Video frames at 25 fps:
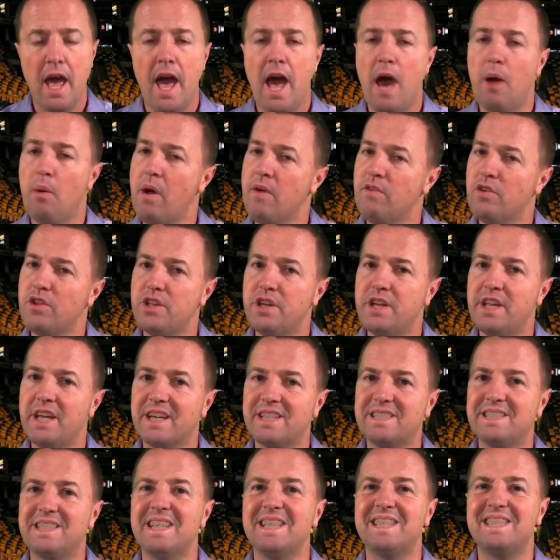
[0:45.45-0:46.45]
However, the
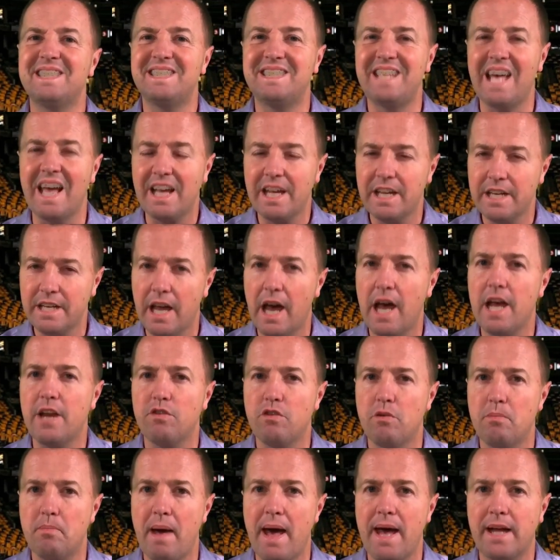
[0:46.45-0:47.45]
Knicks' second night
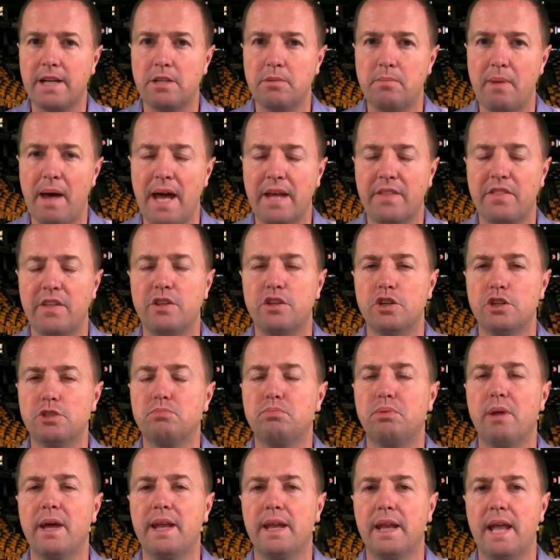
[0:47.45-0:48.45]
of a back-to-back, they
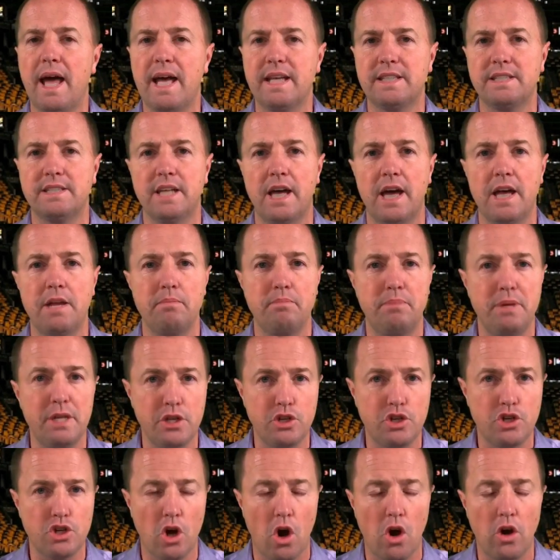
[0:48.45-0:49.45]
just played last night,
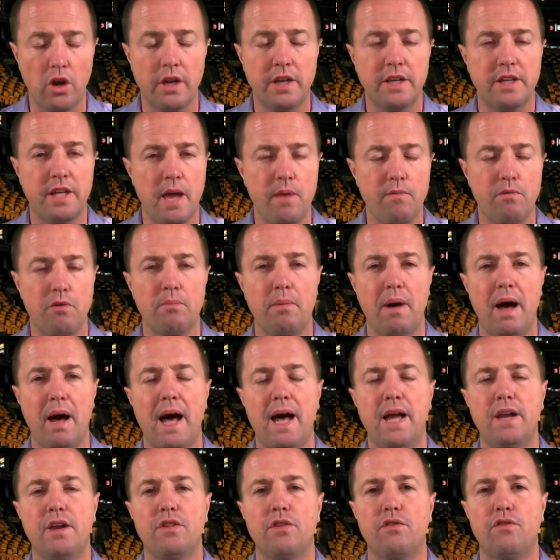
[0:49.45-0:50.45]
beat Charlotte, came from
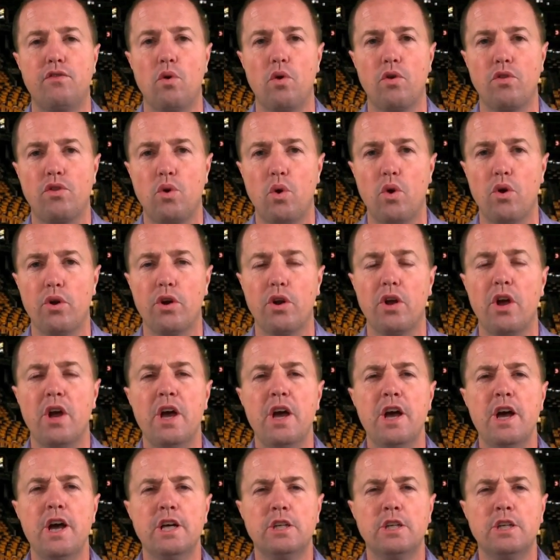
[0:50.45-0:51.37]
behind in the fourth quarter.